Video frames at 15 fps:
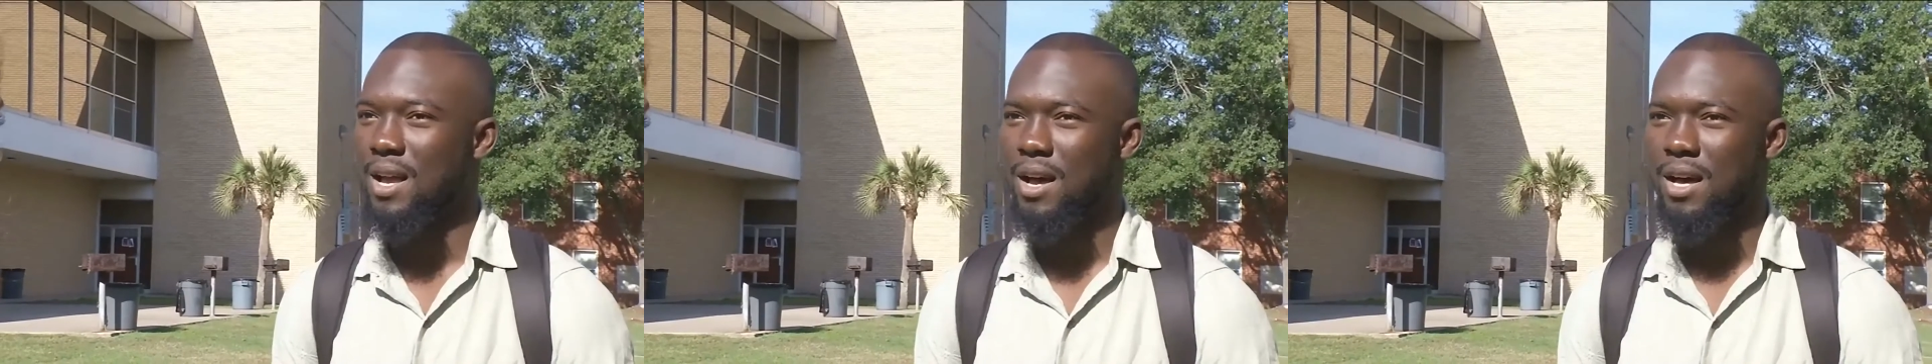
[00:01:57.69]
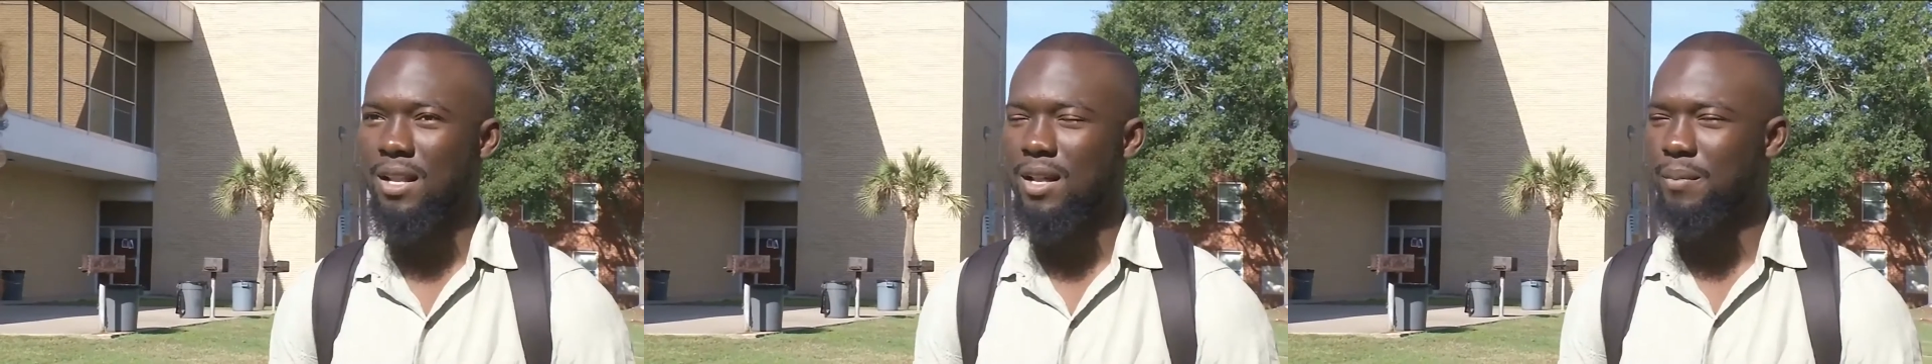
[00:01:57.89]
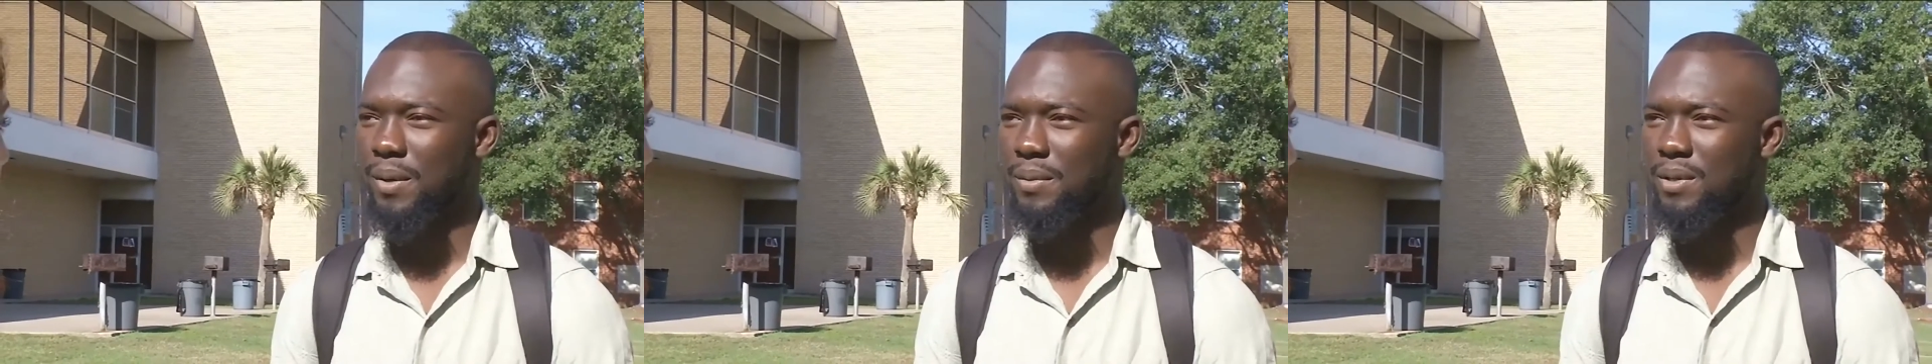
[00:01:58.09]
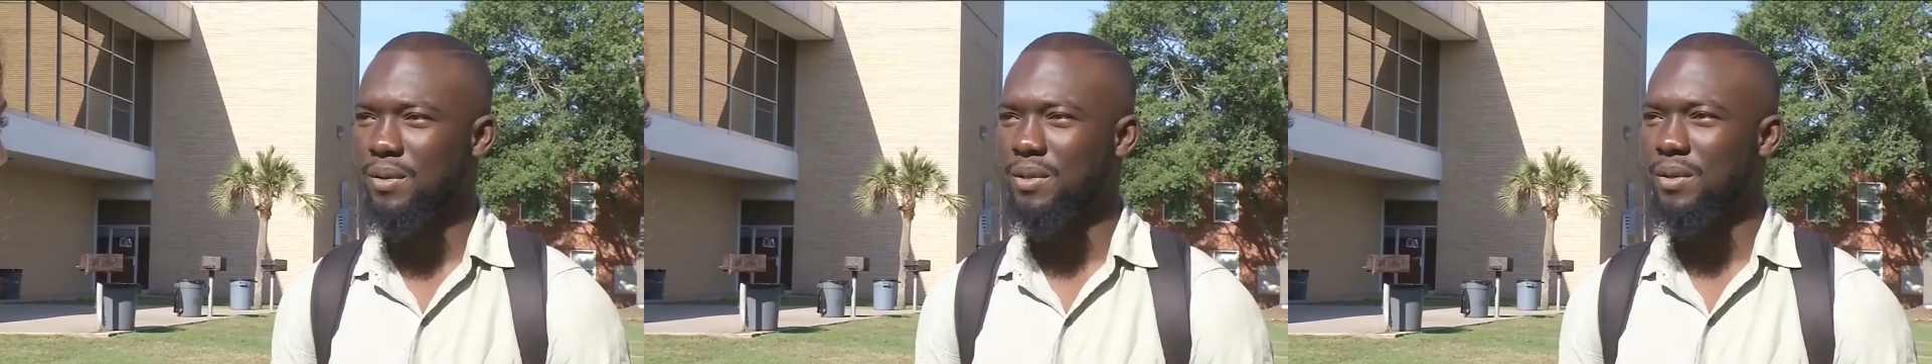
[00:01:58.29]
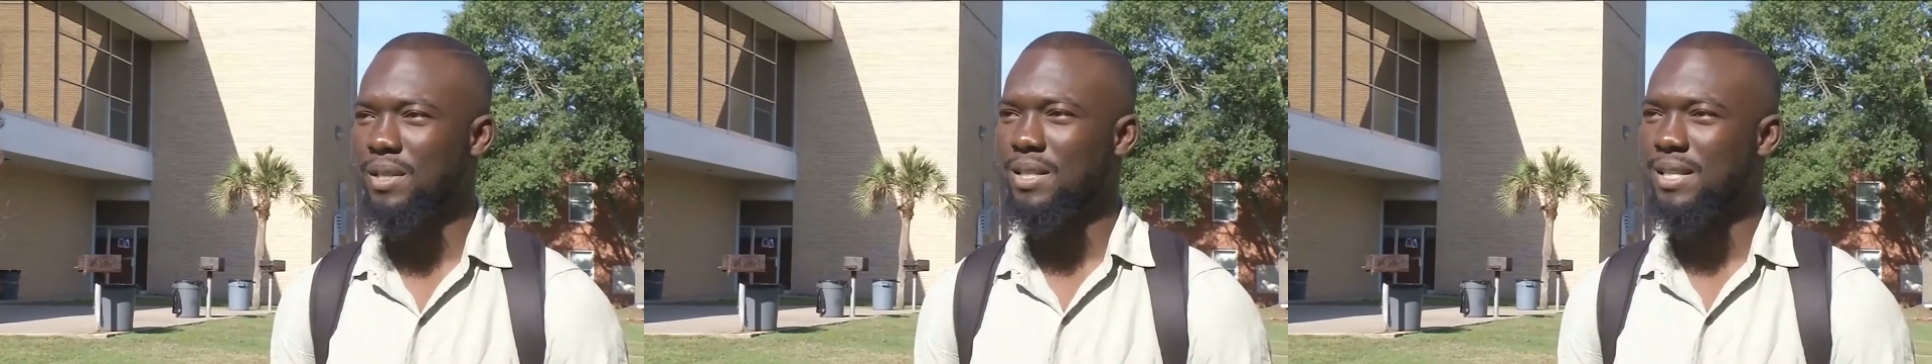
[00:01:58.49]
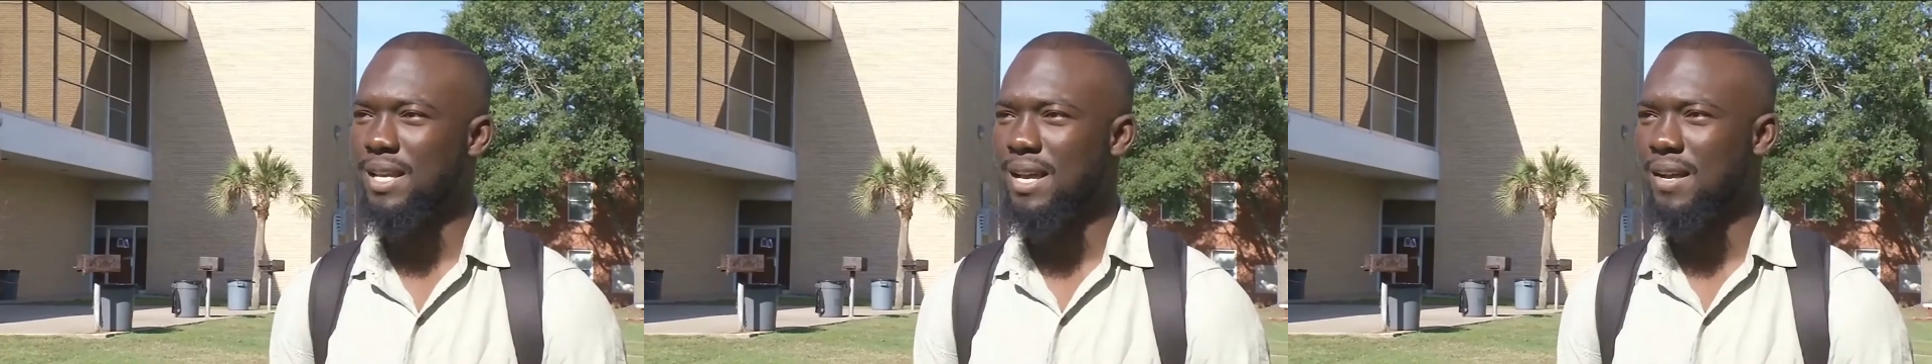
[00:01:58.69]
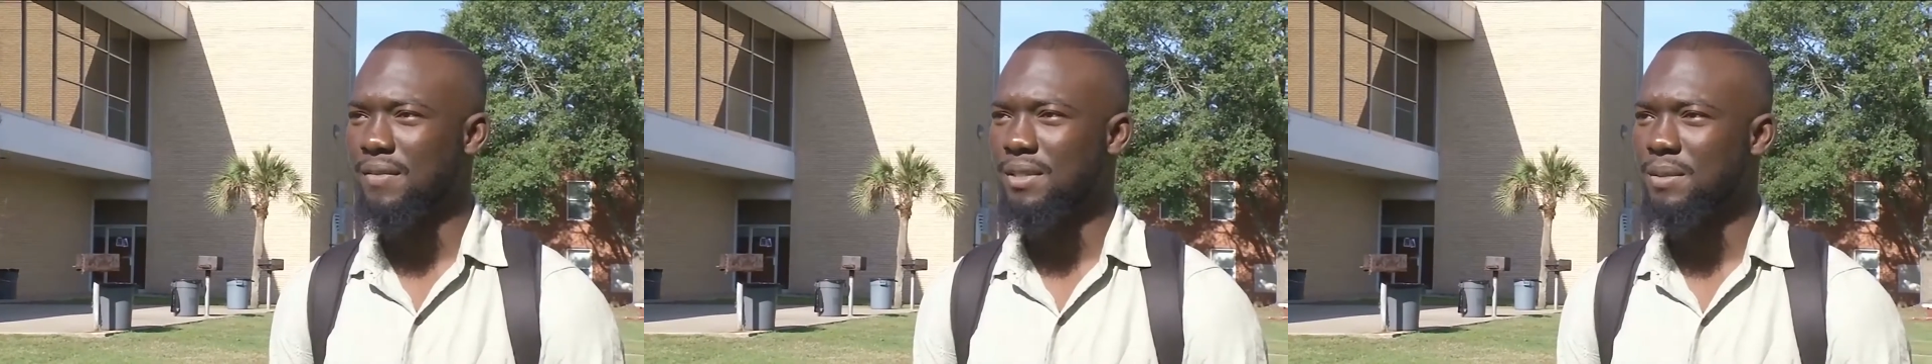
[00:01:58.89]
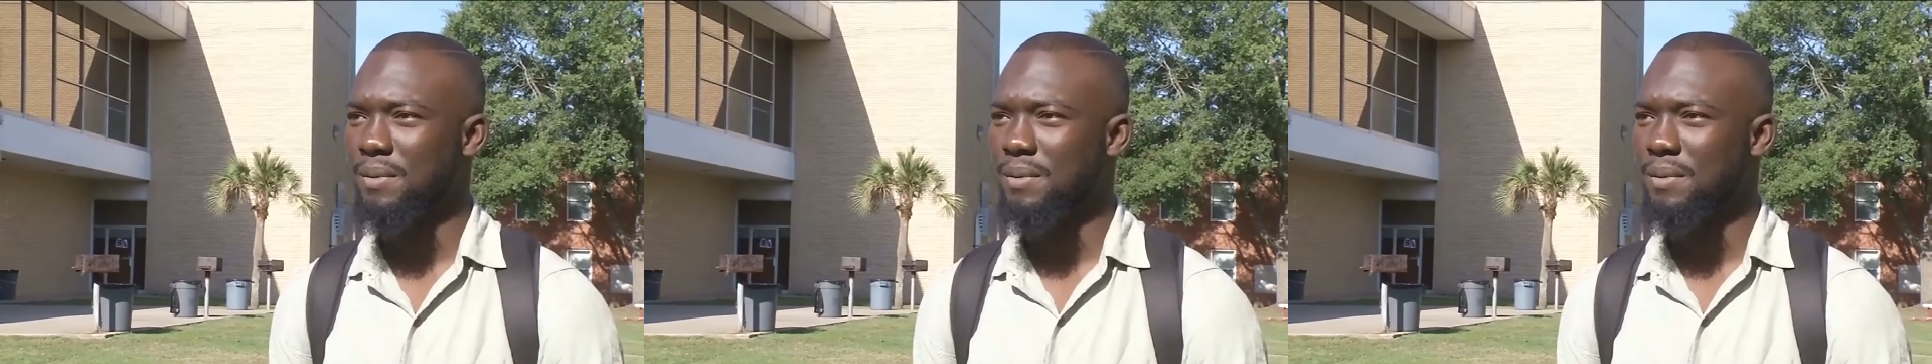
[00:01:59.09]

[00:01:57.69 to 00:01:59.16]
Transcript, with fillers: a lot of people don't know that they have this